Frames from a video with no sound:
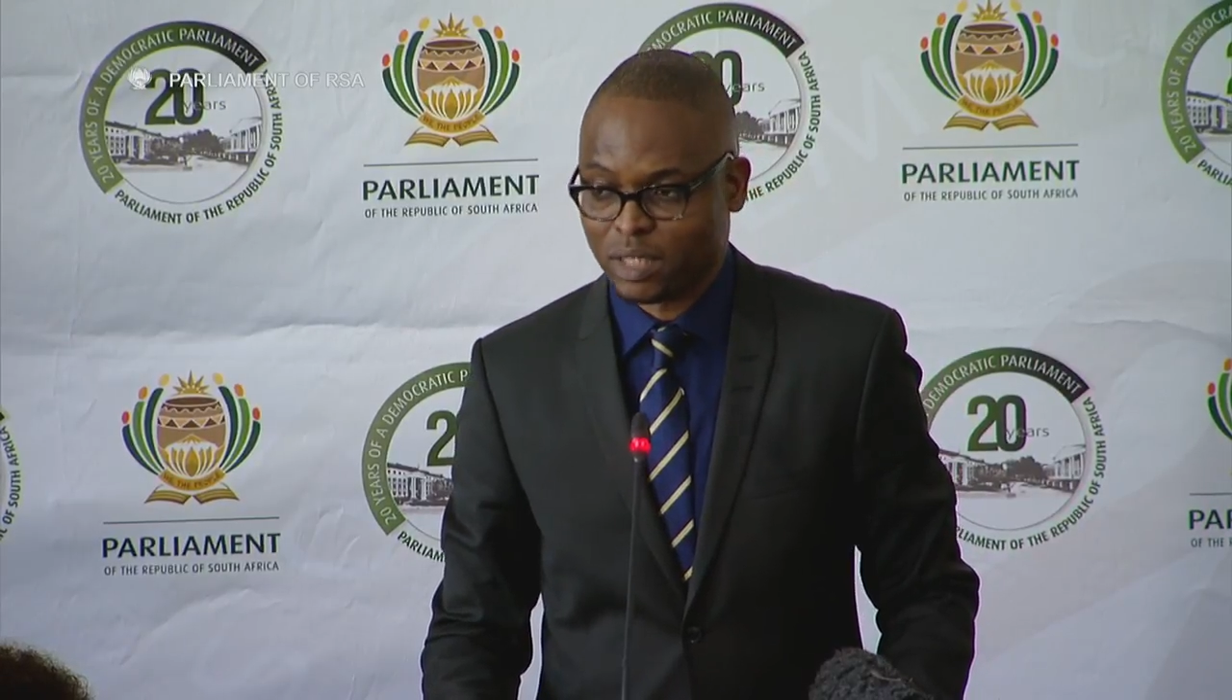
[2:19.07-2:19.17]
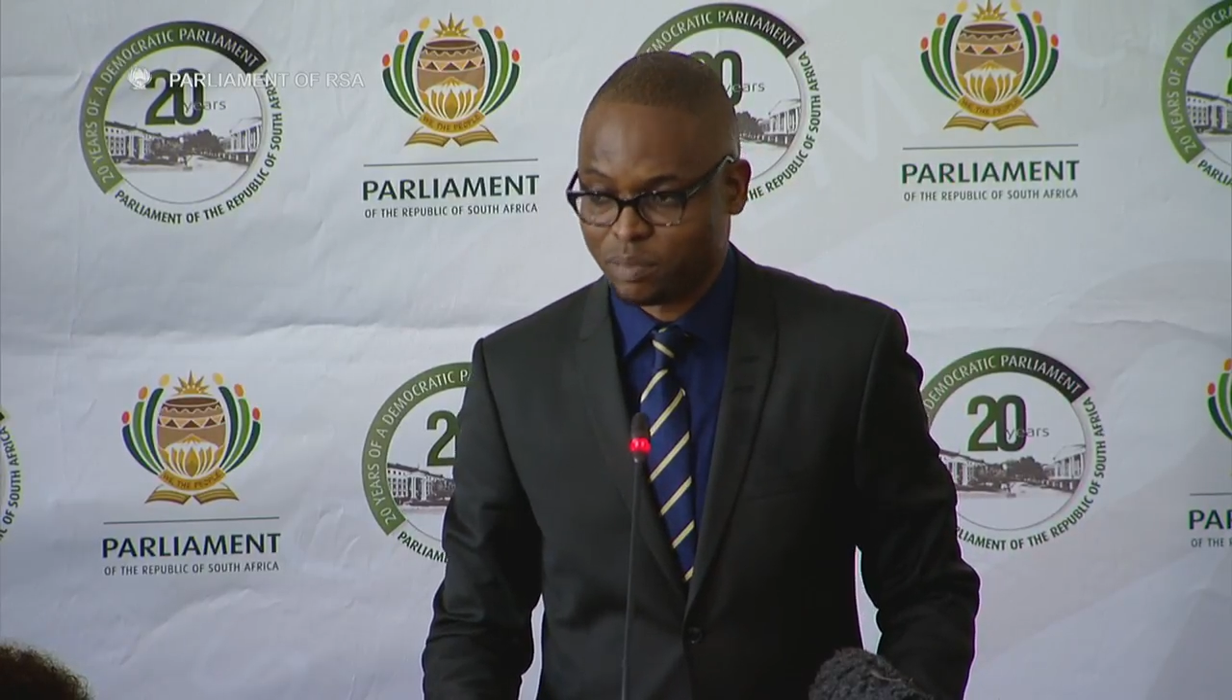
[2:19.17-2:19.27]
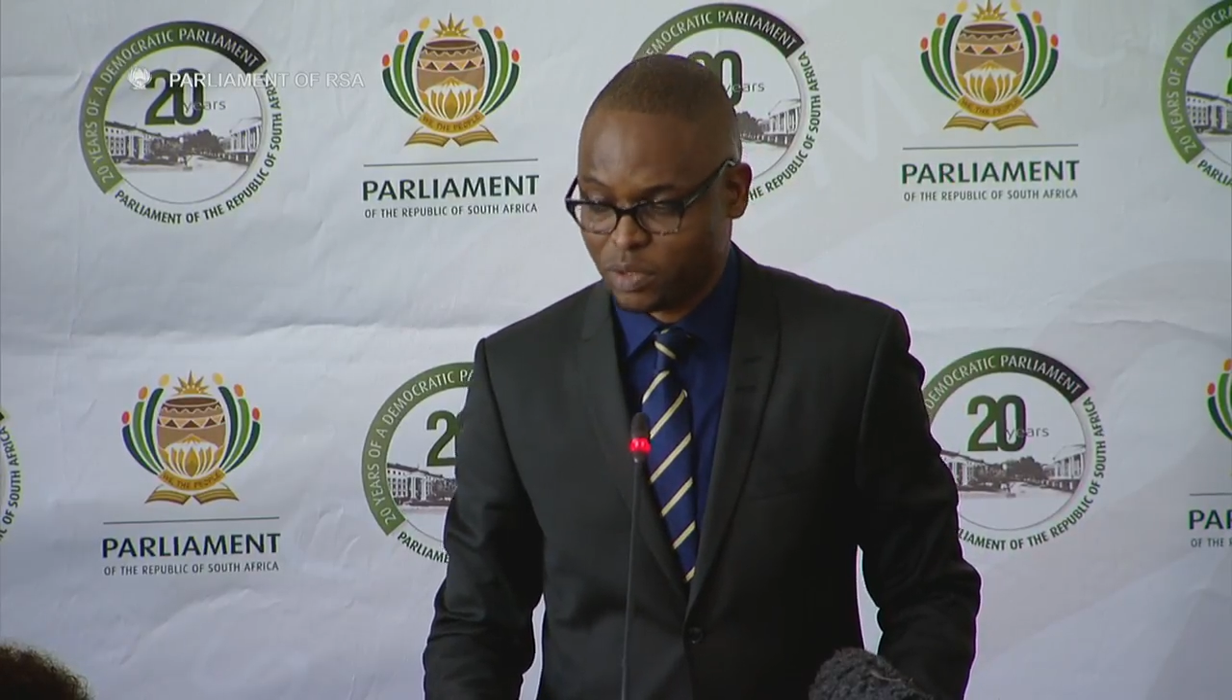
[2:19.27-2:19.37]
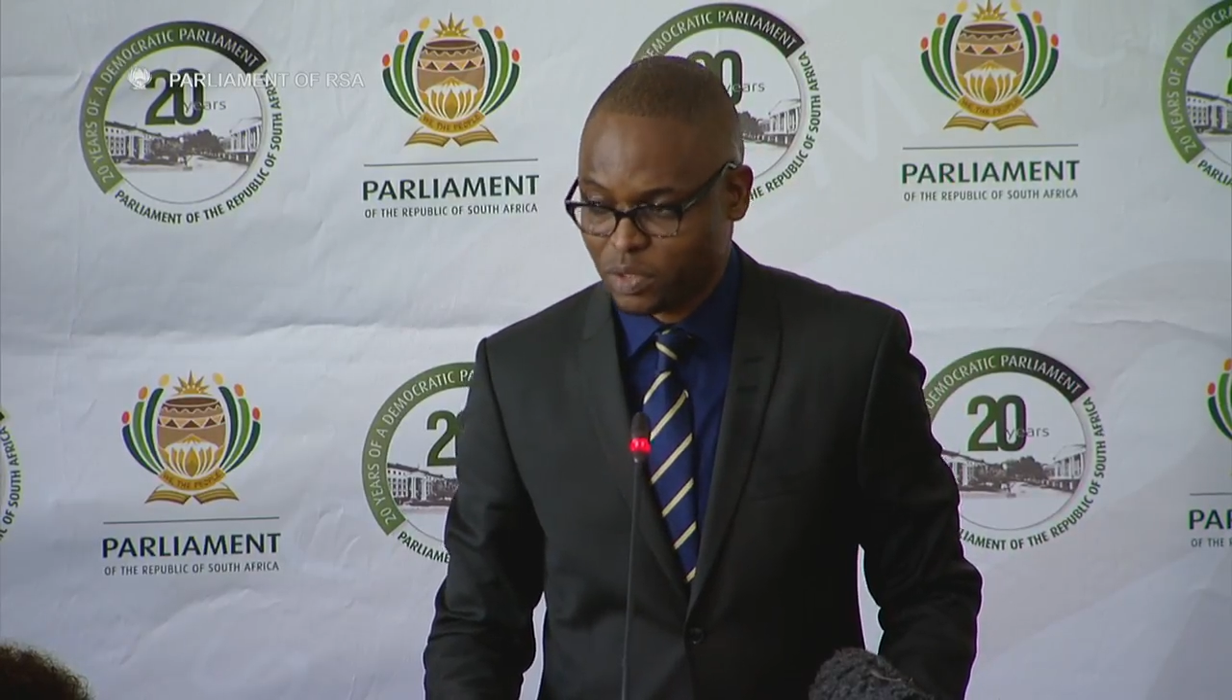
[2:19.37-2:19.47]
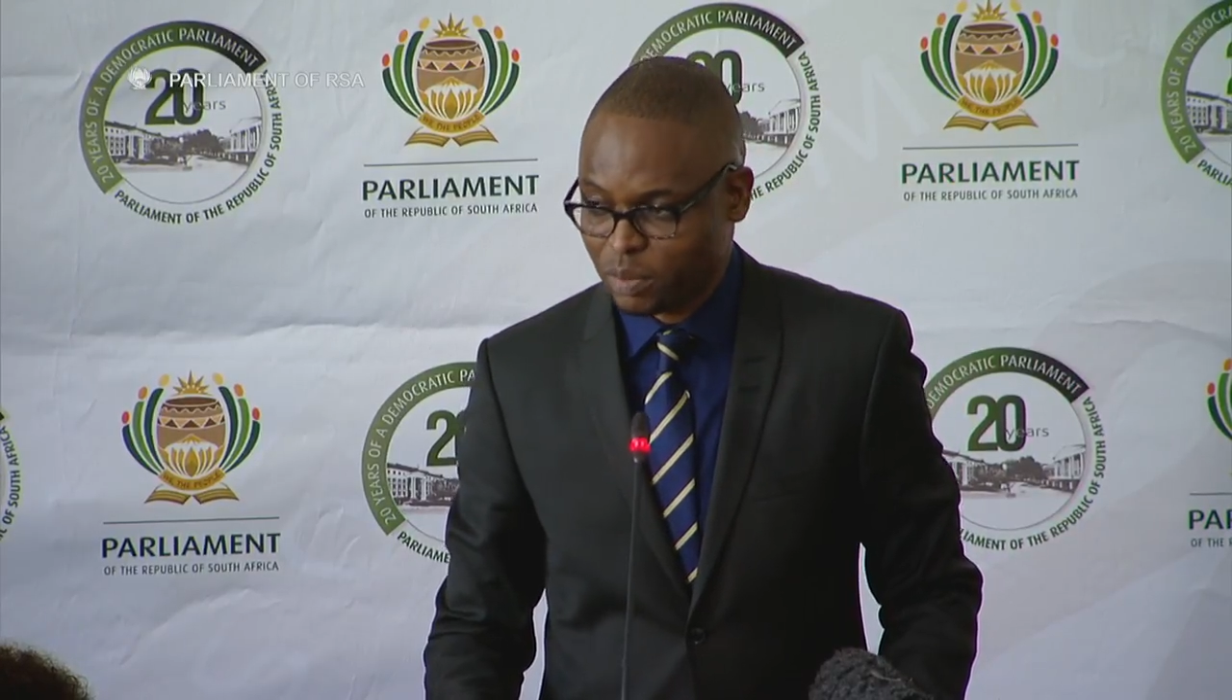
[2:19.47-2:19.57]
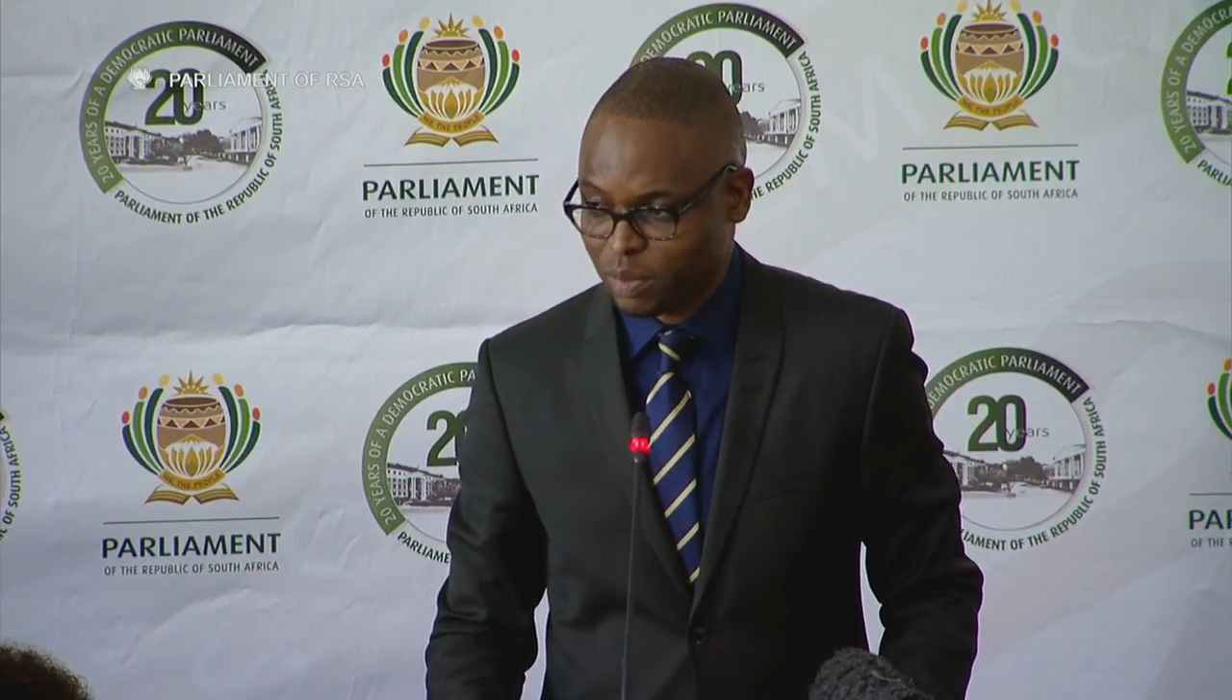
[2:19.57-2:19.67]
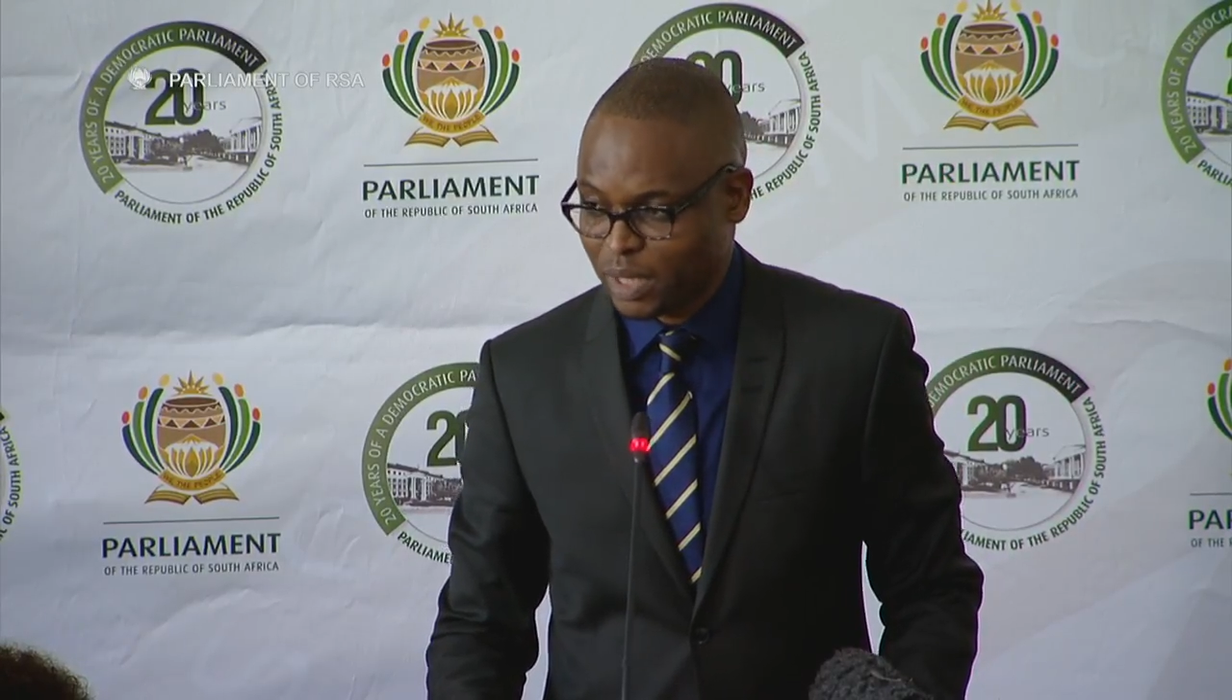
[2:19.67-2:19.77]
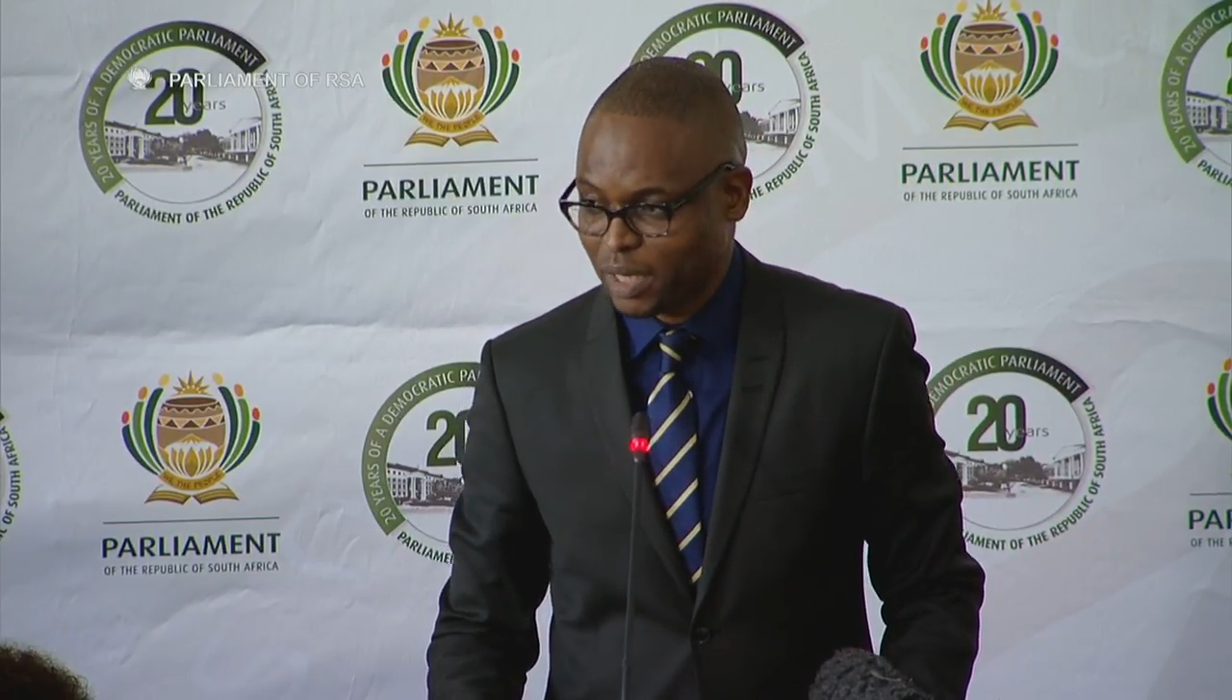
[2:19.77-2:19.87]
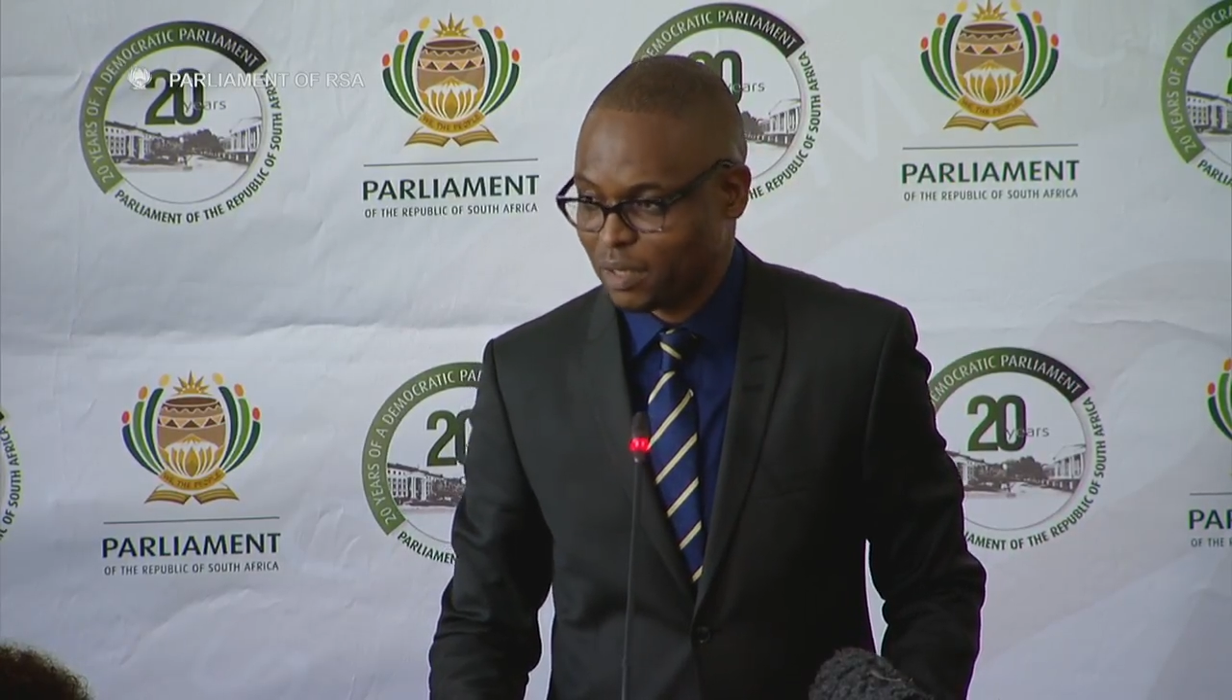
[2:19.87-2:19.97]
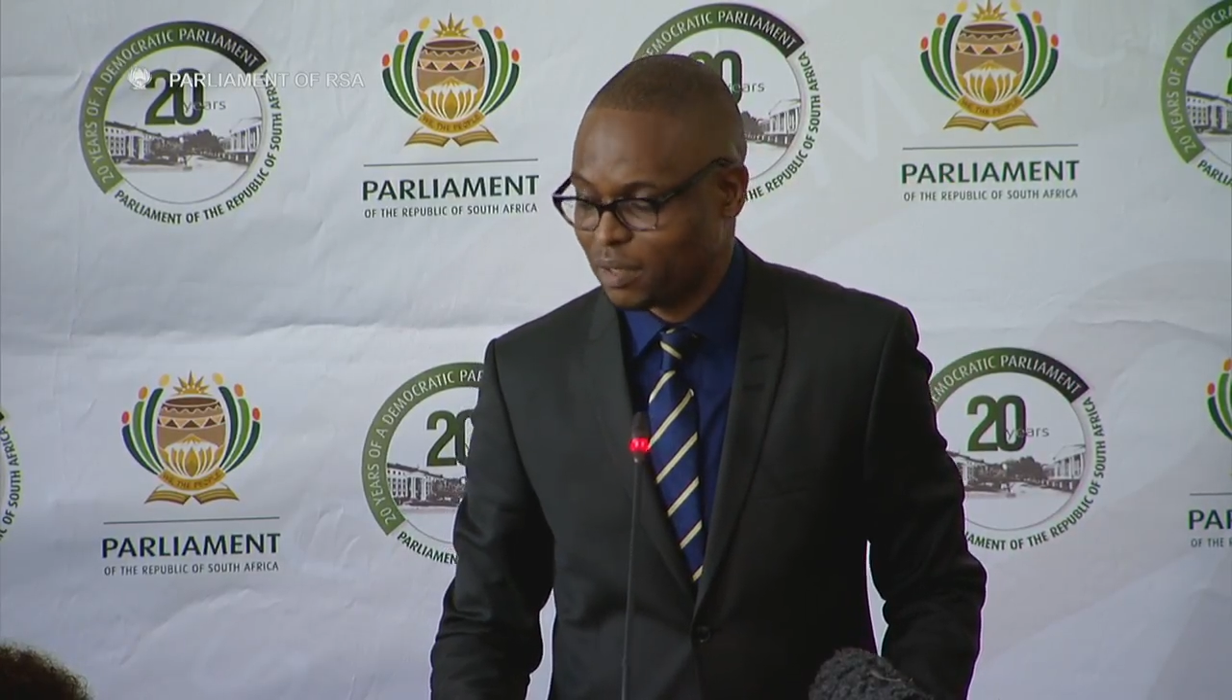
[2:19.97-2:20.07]
Deputy
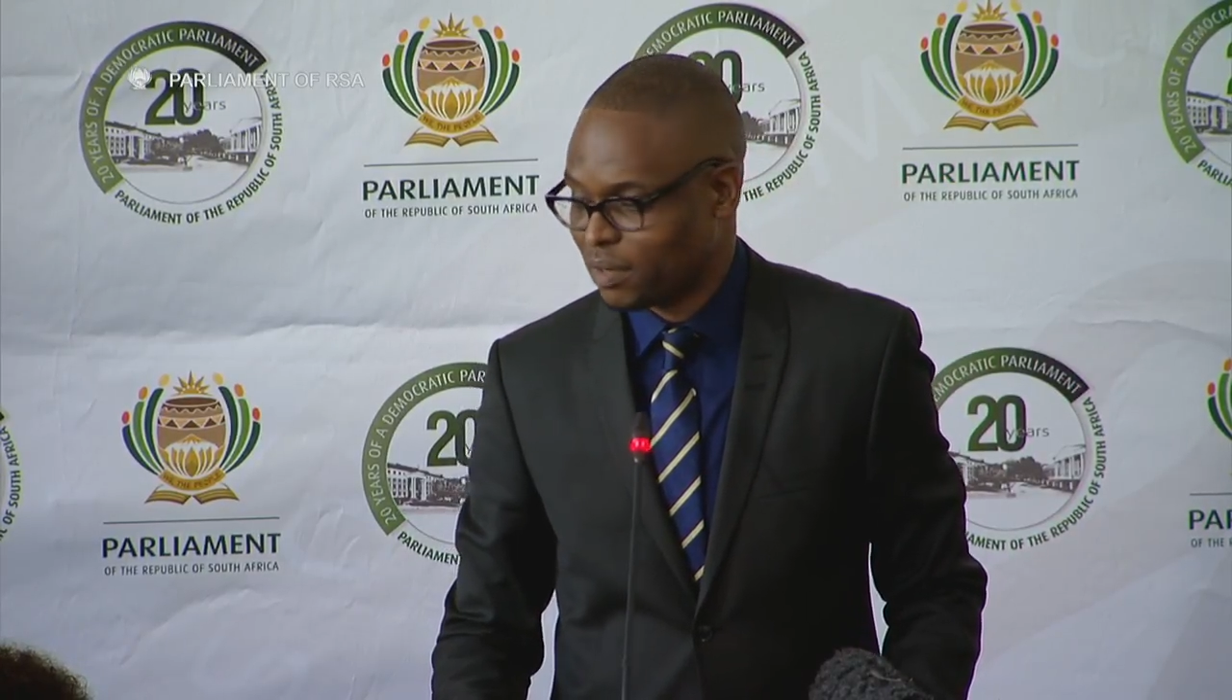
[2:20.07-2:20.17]
Speaker